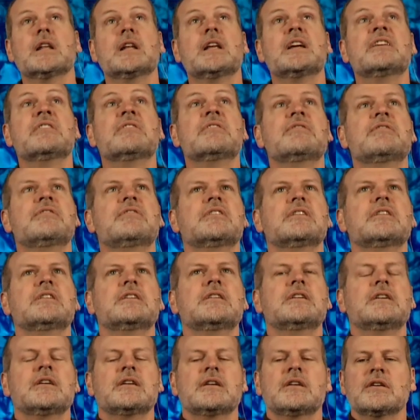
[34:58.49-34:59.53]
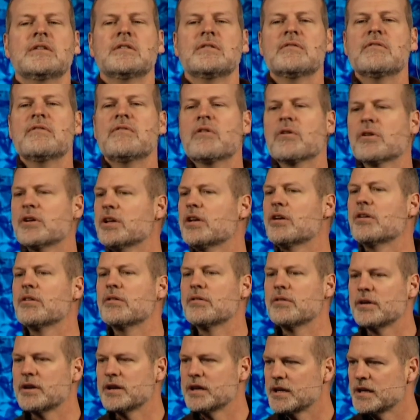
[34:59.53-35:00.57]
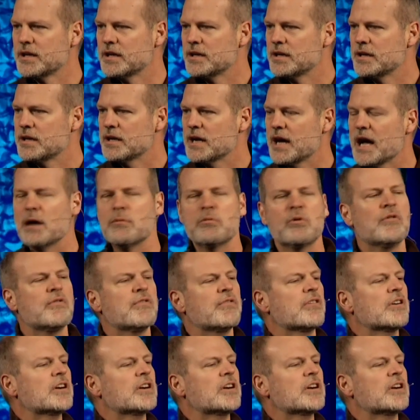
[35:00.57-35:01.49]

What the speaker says: live for you. I will